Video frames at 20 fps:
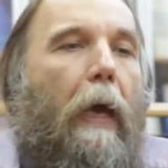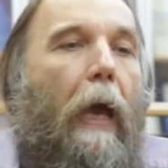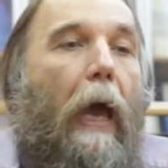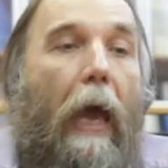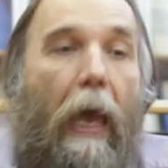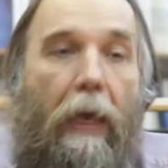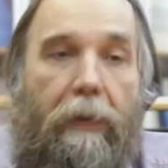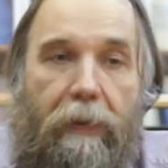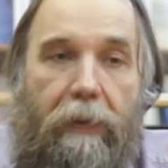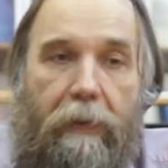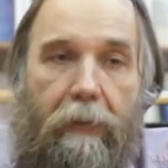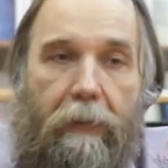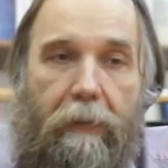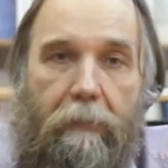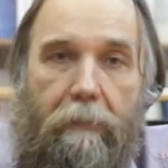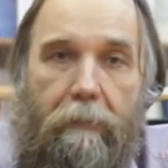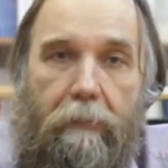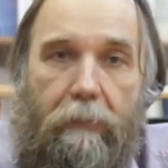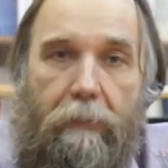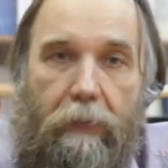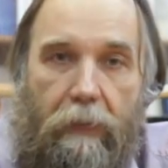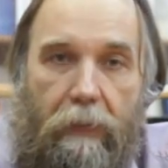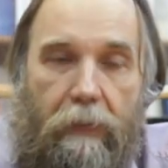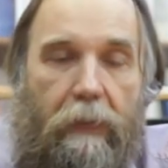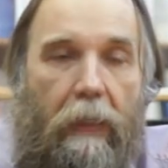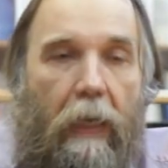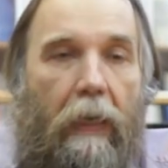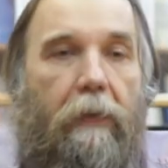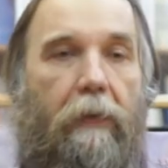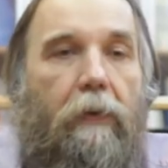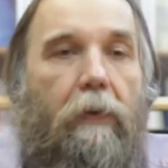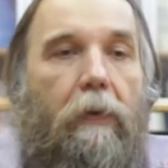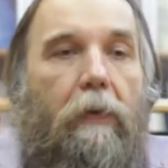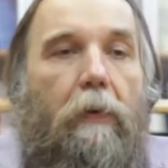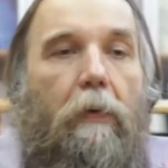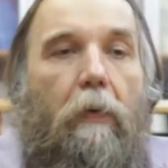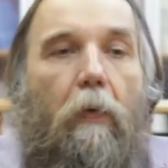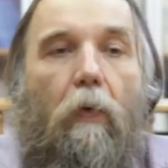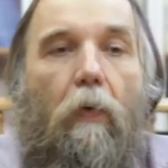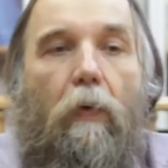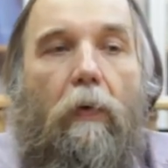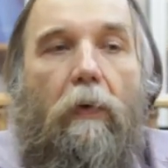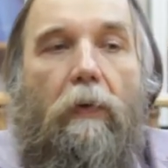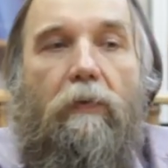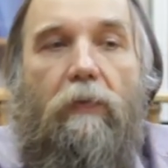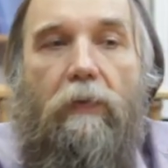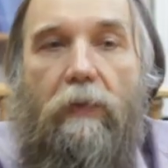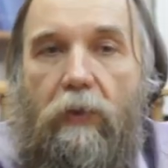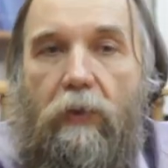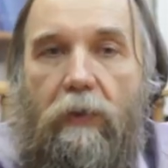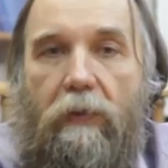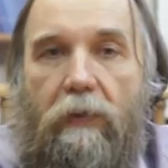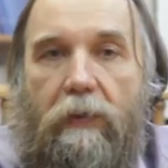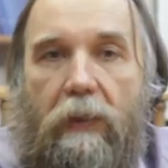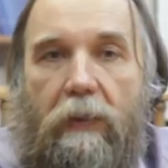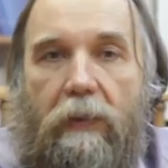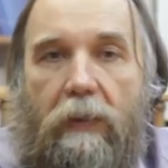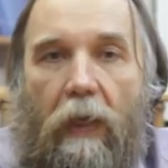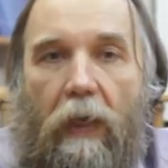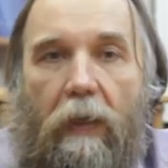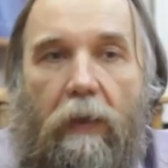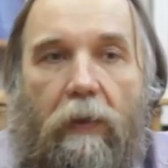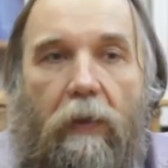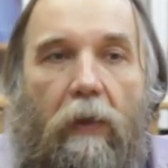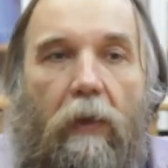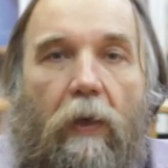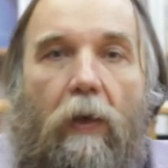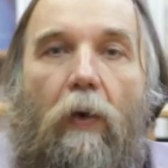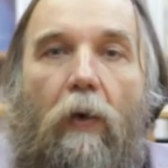ethnic society or traditional society